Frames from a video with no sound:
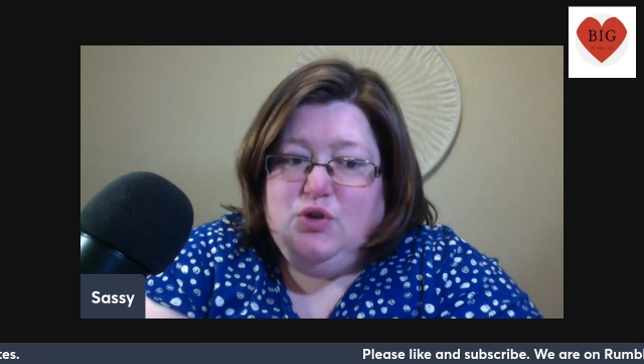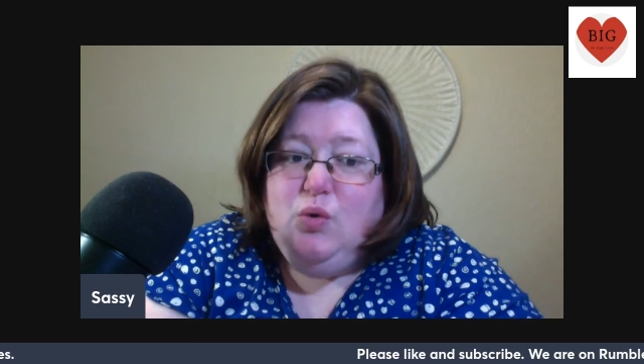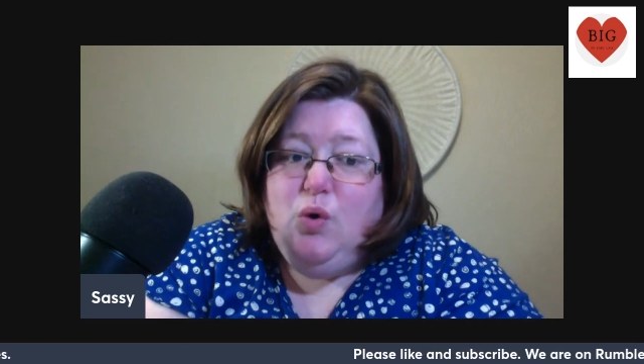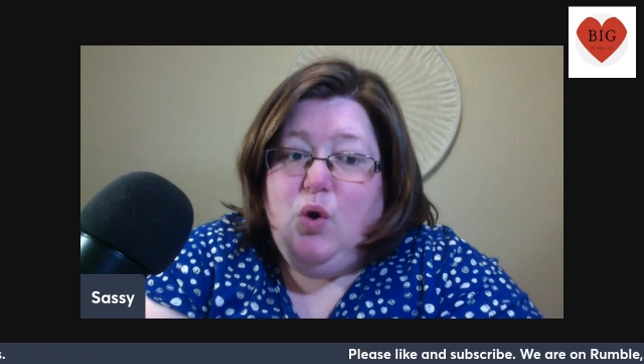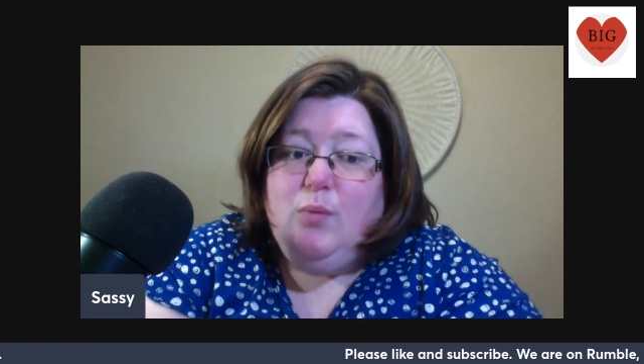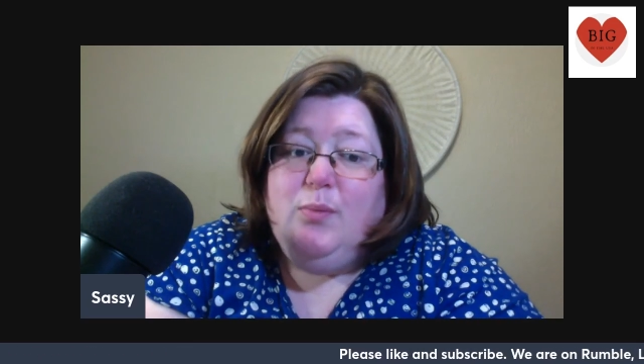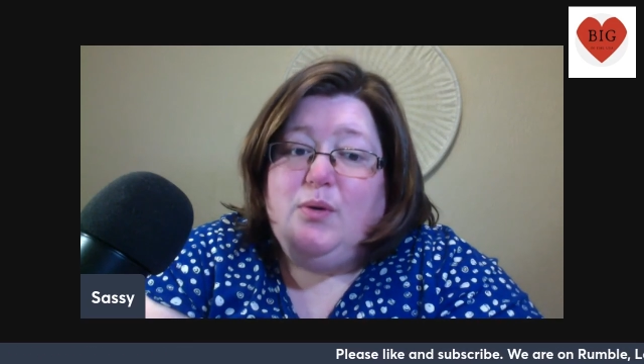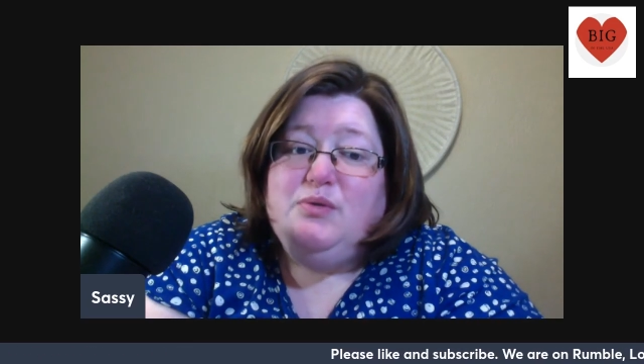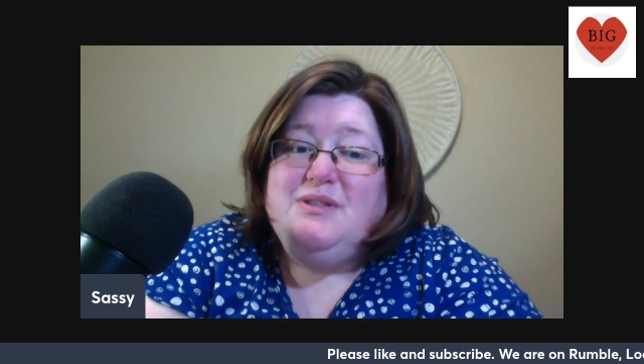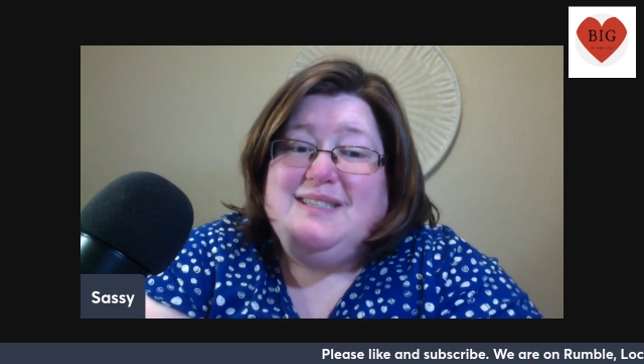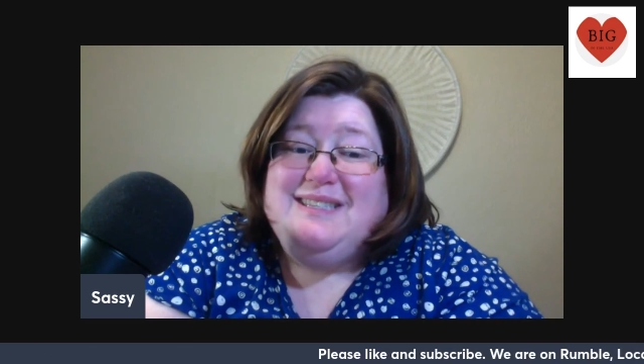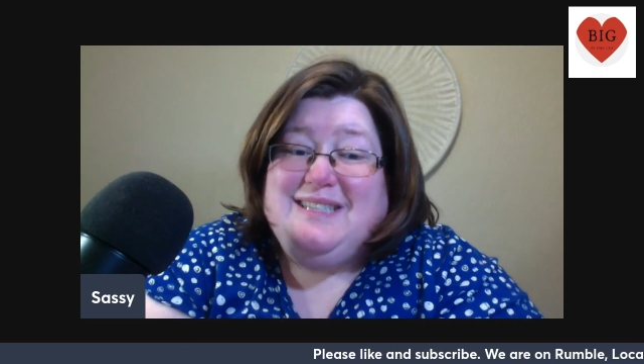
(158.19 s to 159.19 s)
to
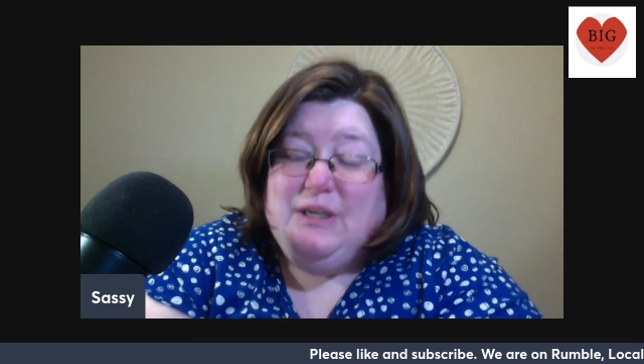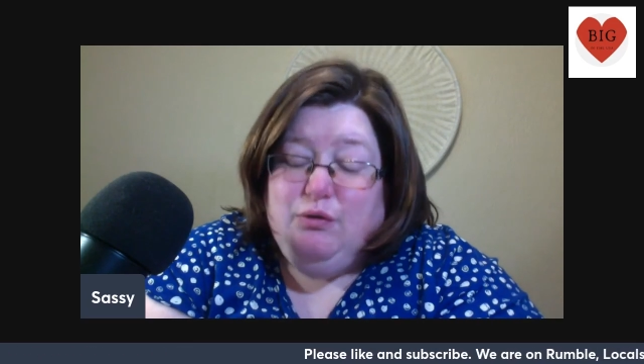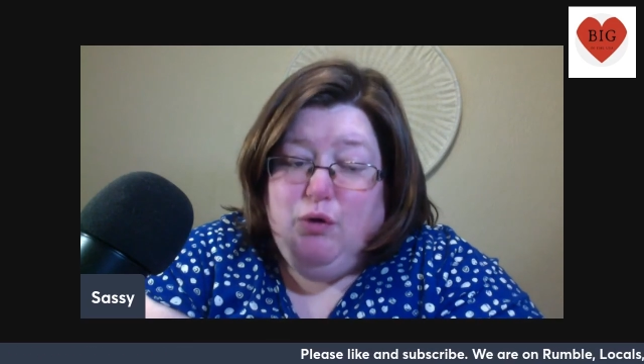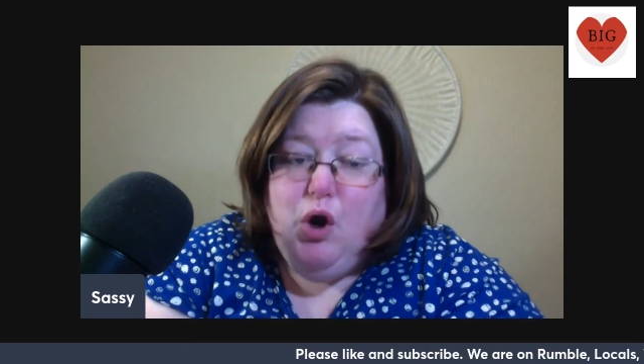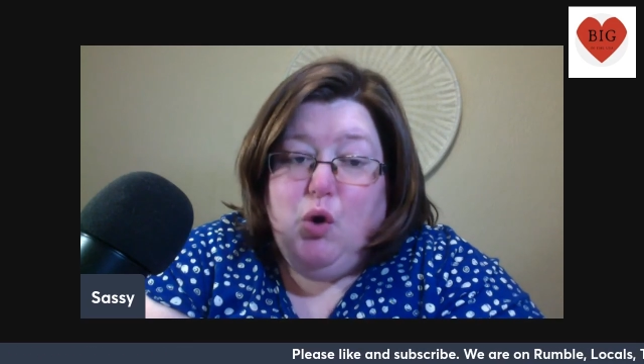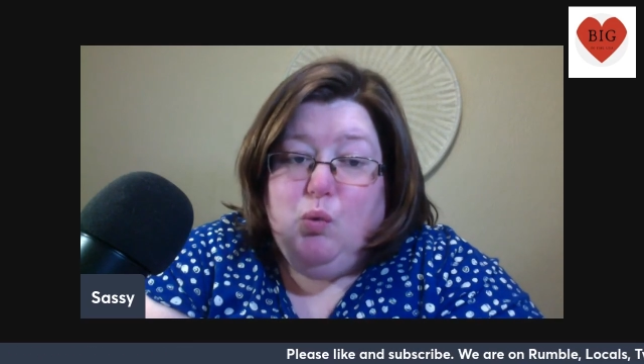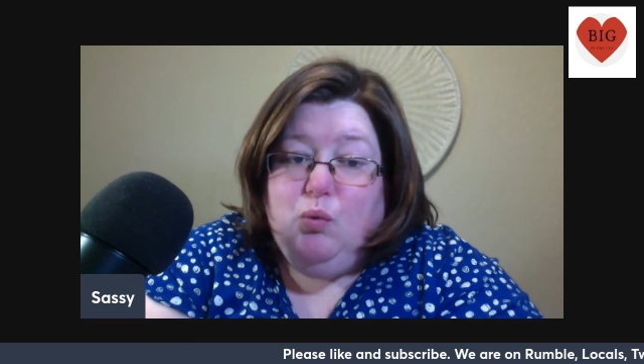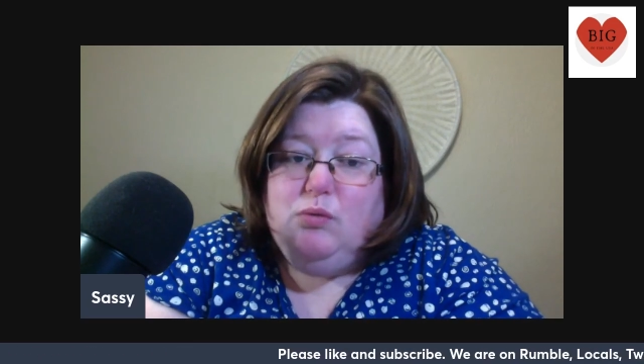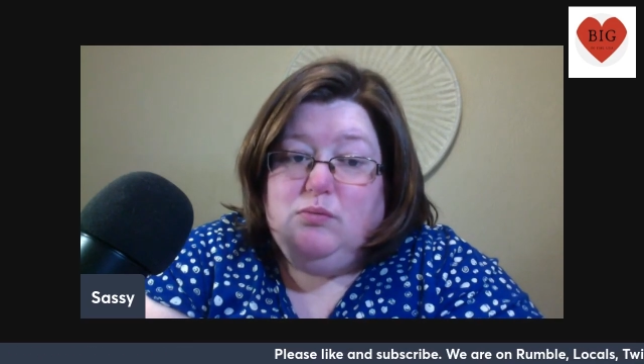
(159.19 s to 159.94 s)
almost zero.